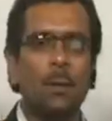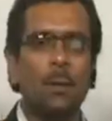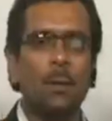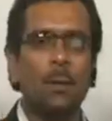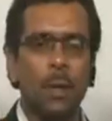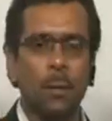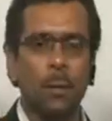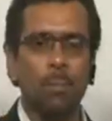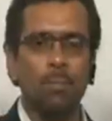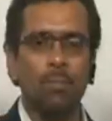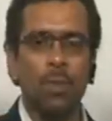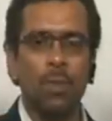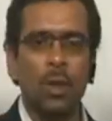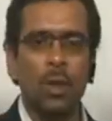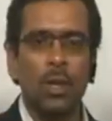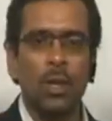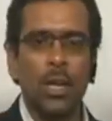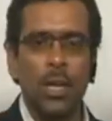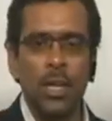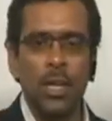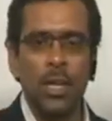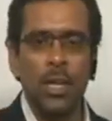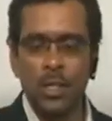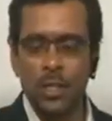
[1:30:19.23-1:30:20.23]
IB.
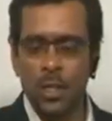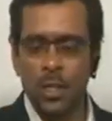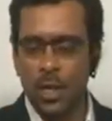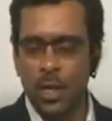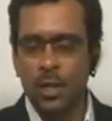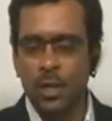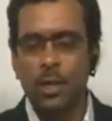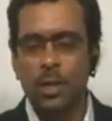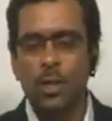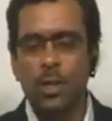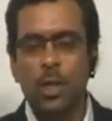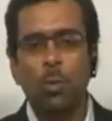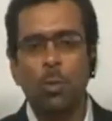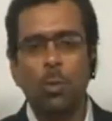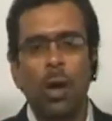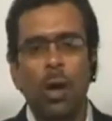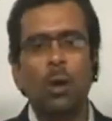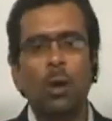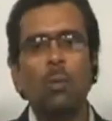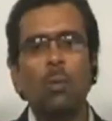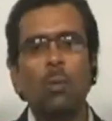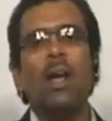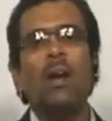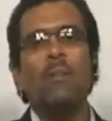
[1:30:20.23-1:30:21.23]
It is the
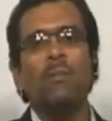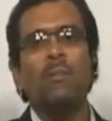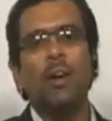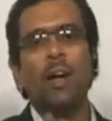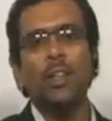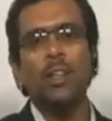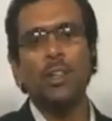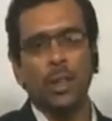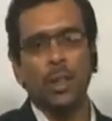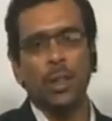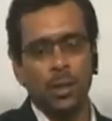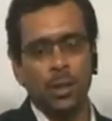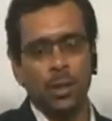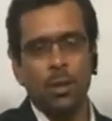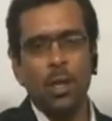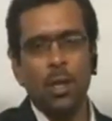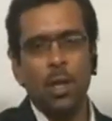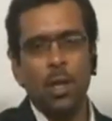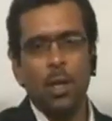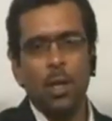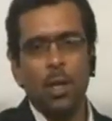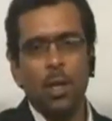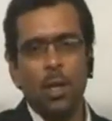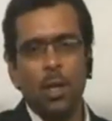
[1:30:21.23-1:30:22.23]
one-way function.
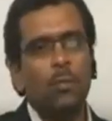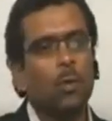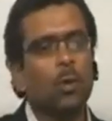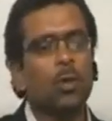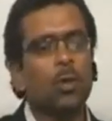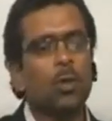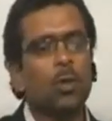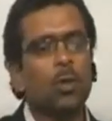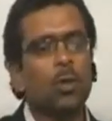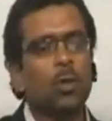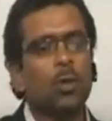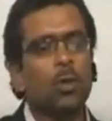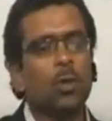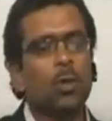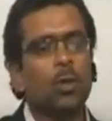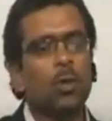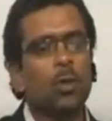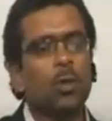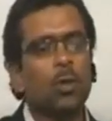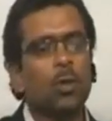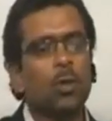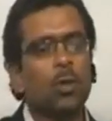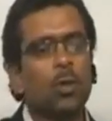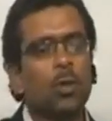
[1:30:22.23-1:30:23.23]
If
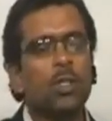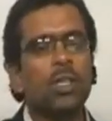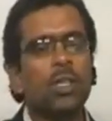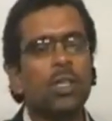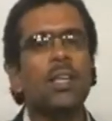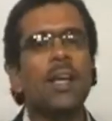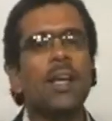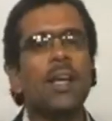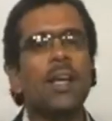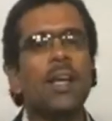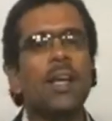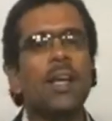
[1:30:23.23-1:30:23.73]
you see